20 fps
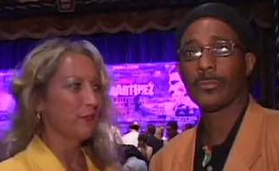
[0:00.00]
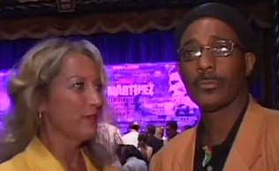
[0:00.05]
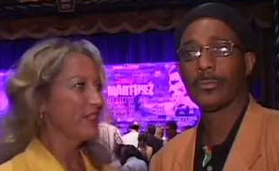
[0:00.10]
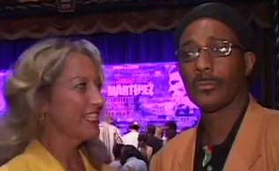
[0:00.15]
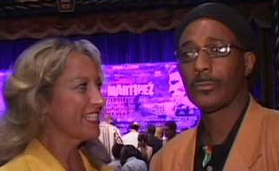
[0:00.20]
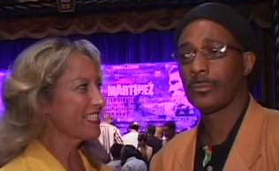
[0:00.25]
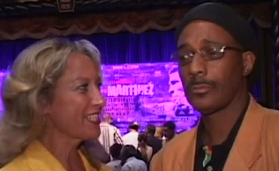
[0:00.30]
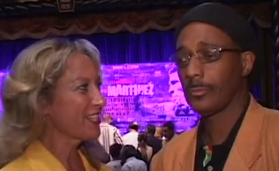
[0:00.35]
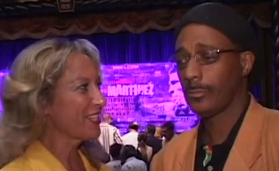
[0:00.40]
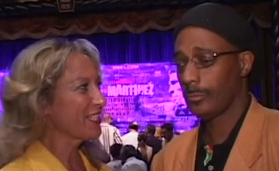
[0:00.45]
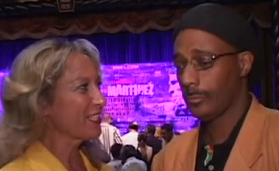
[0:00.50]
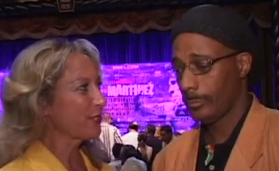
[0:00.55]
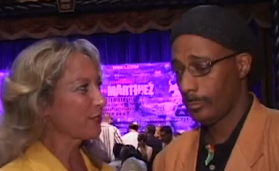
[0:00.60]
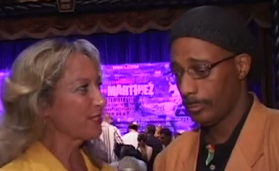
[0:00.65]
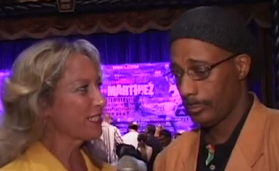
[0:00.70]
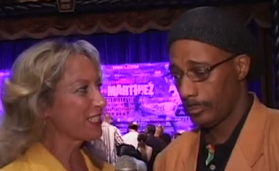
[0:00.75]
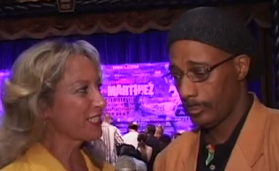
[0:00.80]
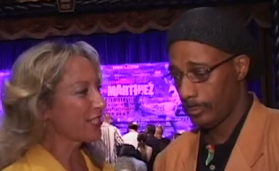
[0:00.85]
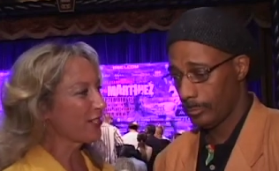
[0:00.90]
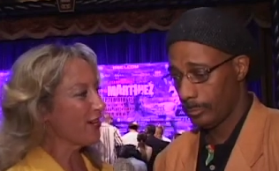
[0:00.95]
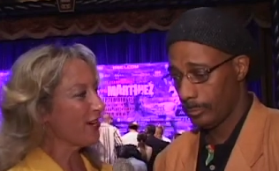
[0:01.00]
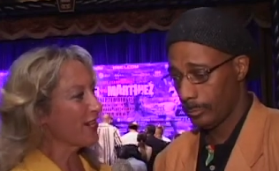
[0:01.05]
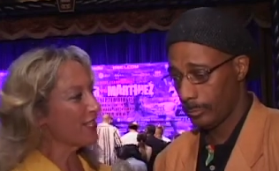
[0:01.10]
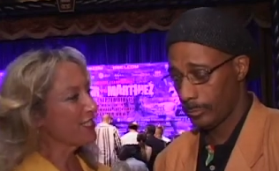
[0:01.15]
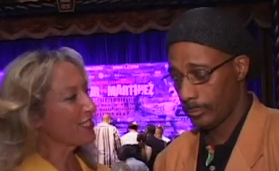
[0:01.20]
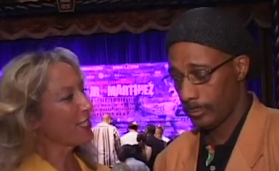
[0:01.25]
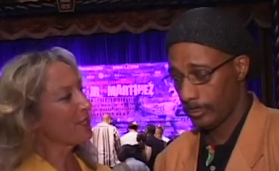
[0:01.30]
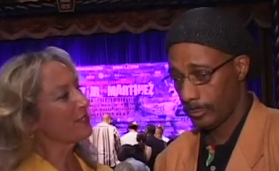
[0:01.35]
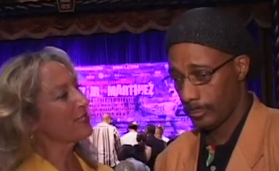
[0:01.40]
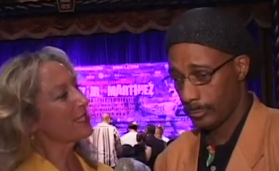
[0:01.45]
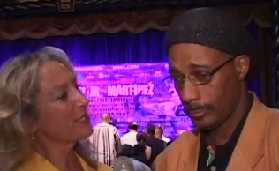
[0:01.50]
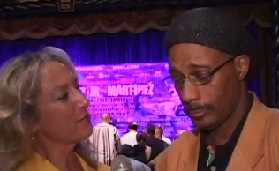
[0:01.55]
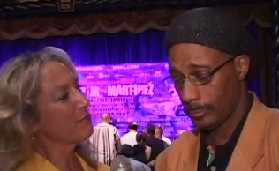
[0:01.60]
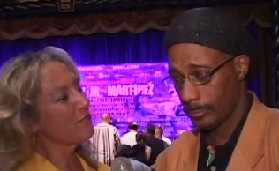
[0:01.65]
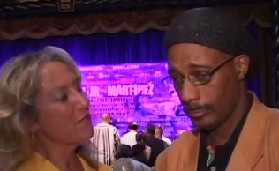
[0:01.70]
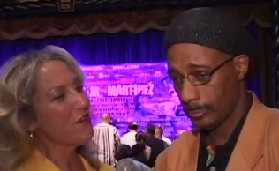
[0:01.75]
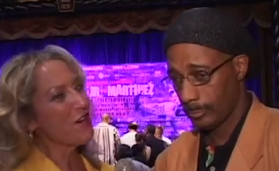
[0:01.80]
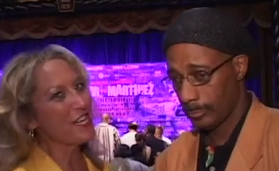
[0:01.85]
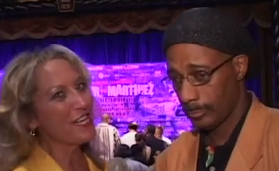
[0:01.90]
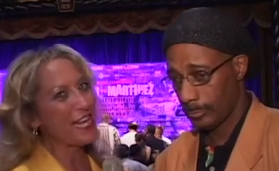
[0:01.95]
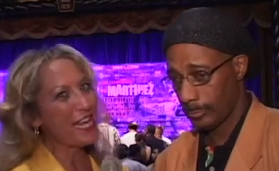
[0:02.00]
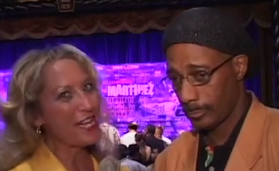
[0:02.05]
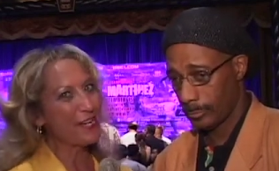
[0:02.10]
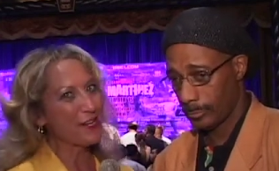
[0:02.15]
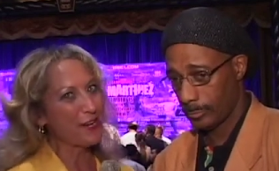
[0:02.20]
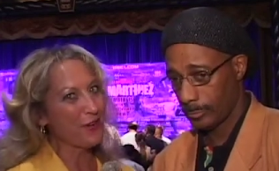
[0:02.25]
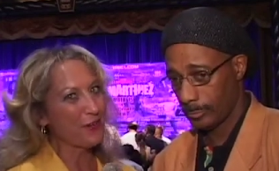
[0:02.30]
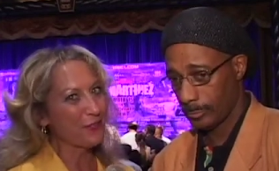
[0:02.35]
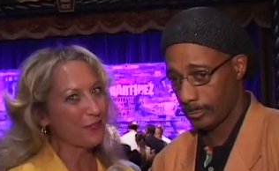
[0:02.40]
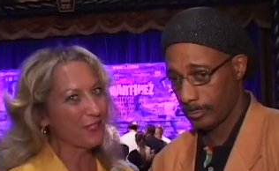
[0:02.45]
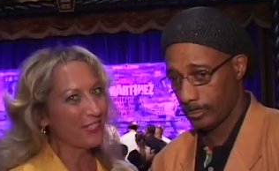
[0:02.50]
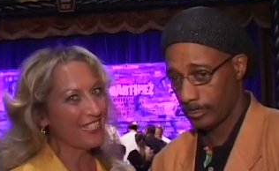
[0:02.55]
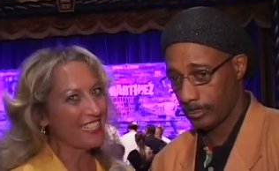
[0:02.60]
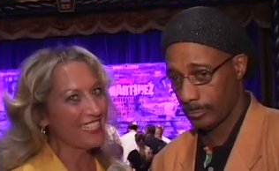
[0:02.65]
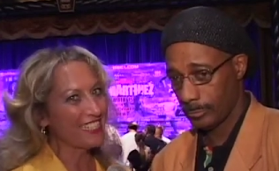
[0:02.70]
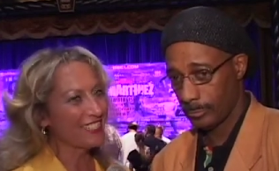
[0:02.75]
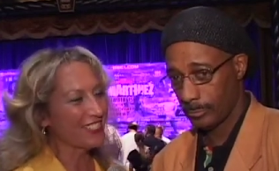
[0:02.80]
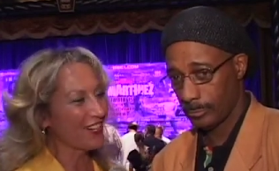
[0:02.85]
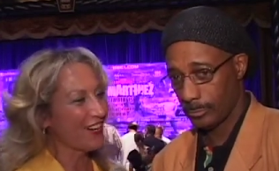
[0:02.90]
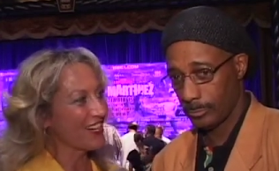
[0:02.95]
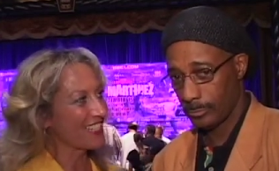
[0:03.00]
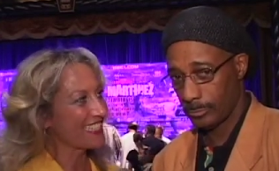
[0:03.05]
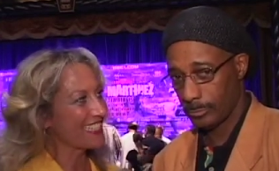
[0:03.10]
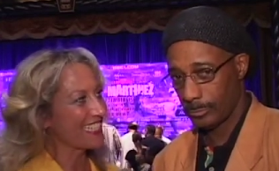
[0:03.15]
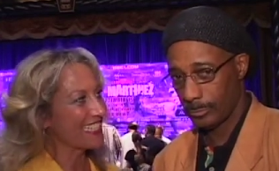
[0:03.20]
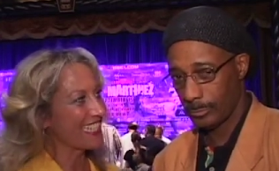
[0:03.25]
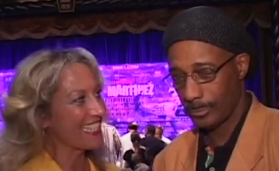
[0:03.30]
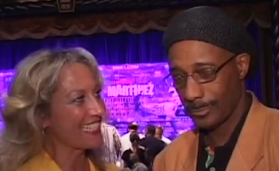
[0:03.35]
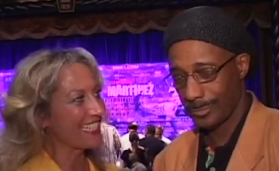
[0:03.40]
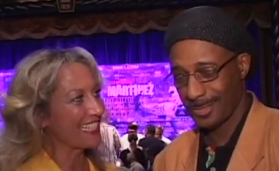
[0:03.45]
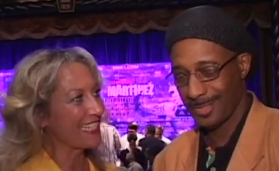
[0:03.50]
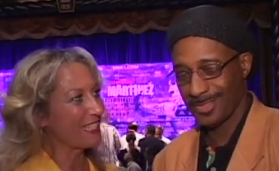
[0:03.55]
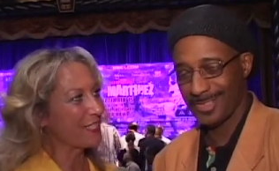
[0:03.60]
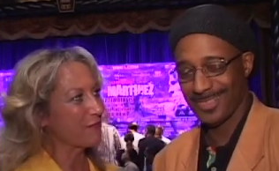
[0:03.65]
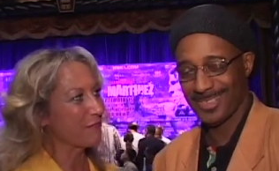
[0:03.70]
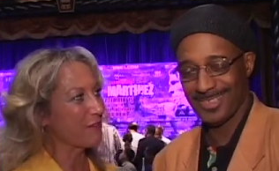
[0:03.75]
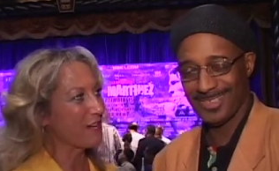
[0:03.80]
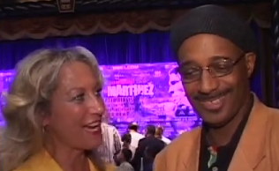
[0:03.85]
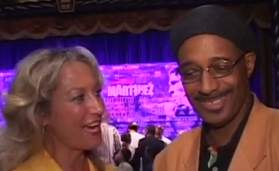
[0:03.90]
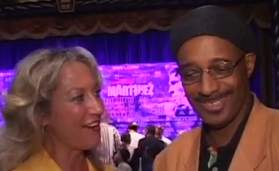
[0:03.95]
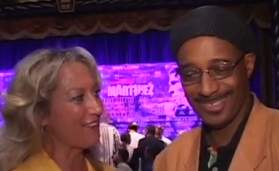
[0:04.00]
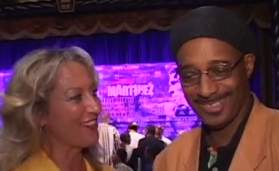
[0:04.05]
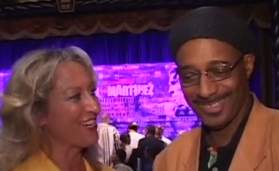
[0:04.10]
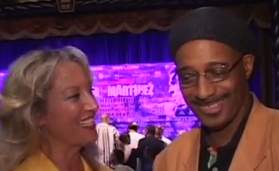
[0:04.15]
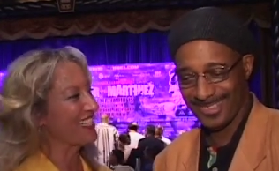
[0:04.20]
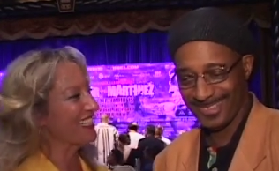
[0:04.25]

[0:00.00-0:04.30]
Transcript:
Speaker 1: With us on the Kristal Hart Show is the one and only Doc Stanley, and we have